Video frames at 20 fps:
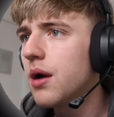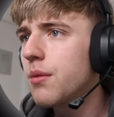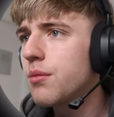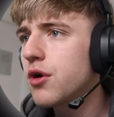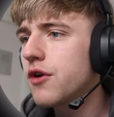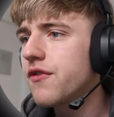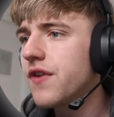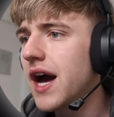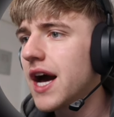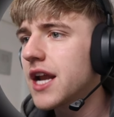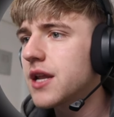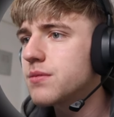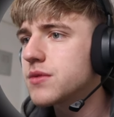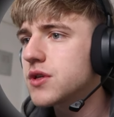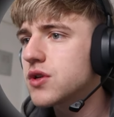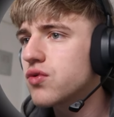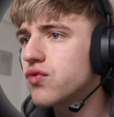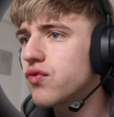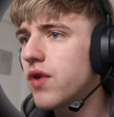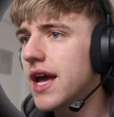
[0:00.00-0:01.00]
Prophet
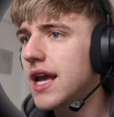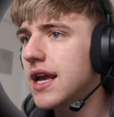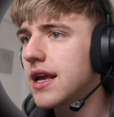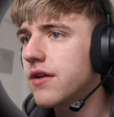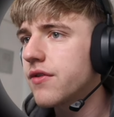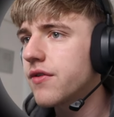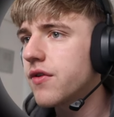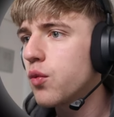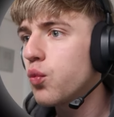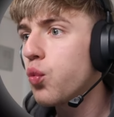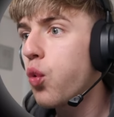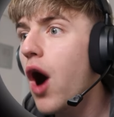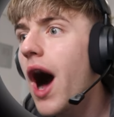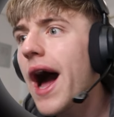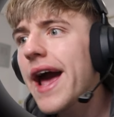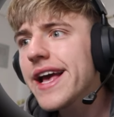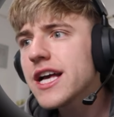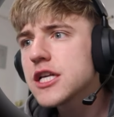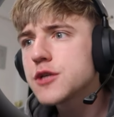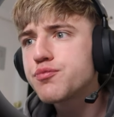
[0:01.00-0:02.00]
Adam's grave.
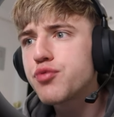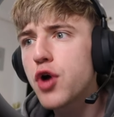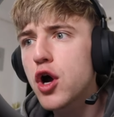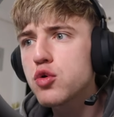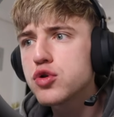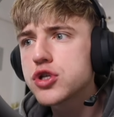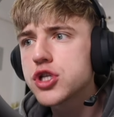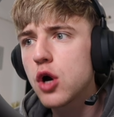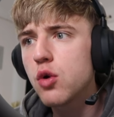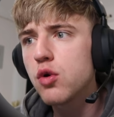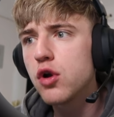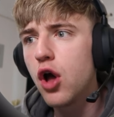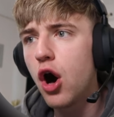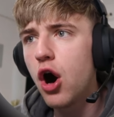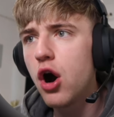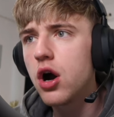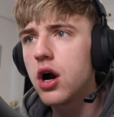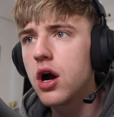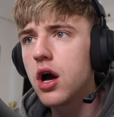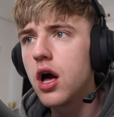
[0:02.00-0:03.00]
Why is bro so
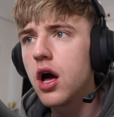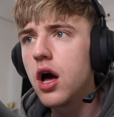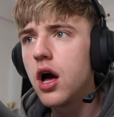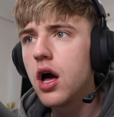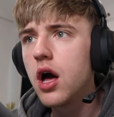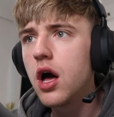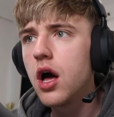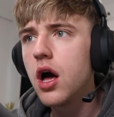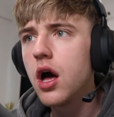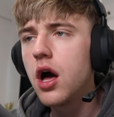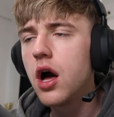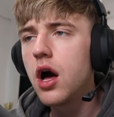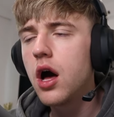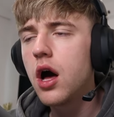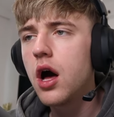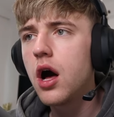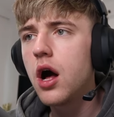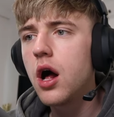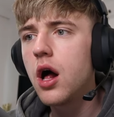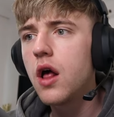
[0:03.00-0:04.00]
long?
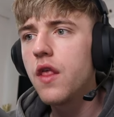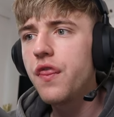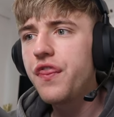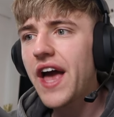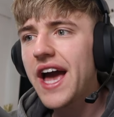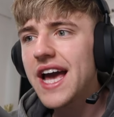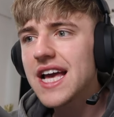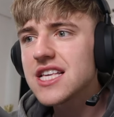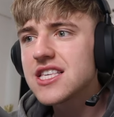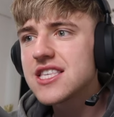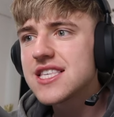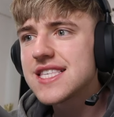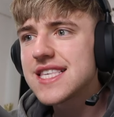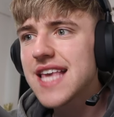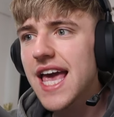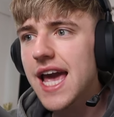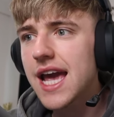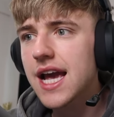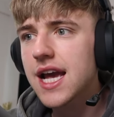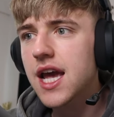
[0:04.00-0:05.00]
That is
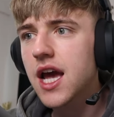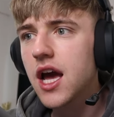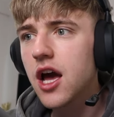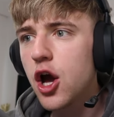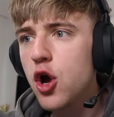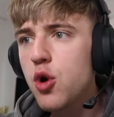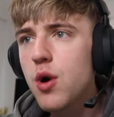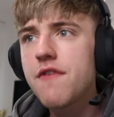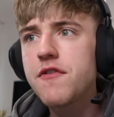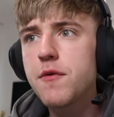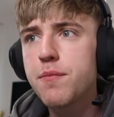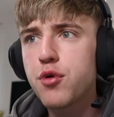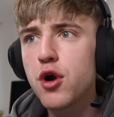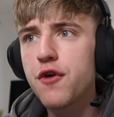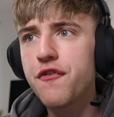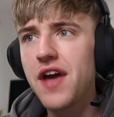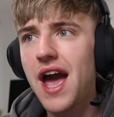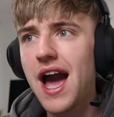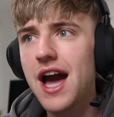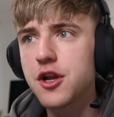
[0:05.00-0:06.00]
sick. Whoever
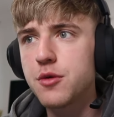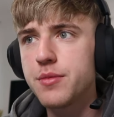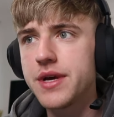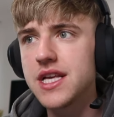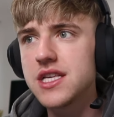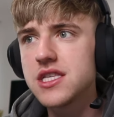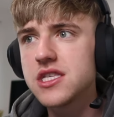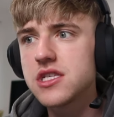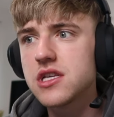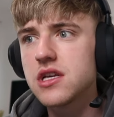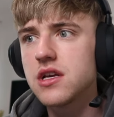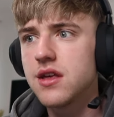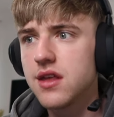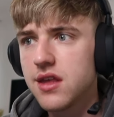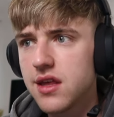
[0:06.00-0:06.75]
Prophet Adam is,